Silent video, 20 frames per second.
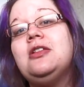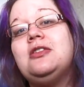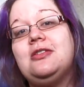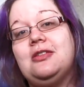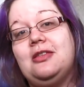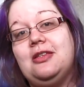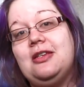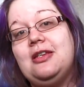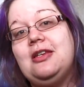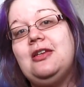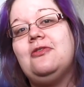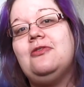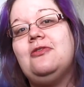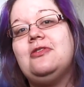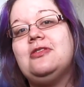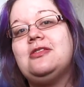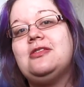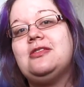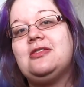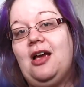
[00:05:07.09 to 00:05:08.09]
to the
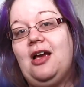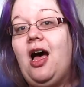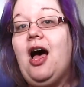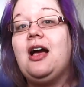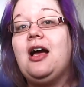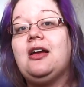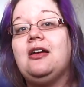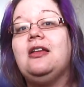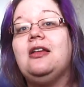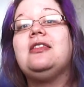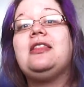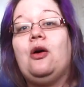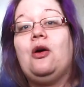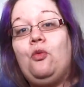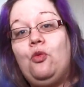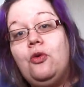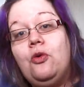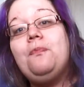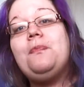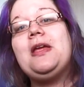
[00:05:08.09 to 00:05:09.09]
nearest Target that
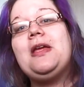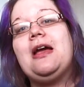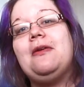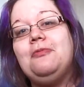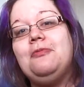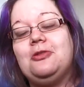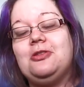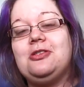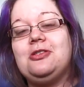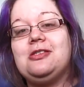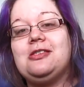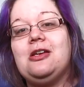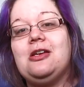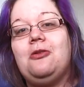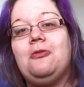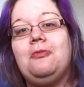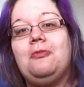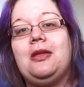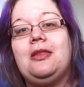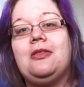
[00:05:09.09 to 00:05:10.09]
would be able to
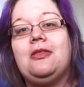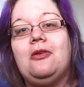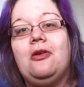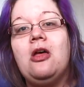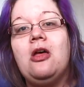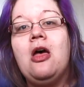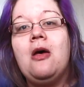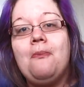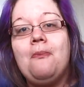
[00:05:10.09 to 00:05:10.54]
sell me the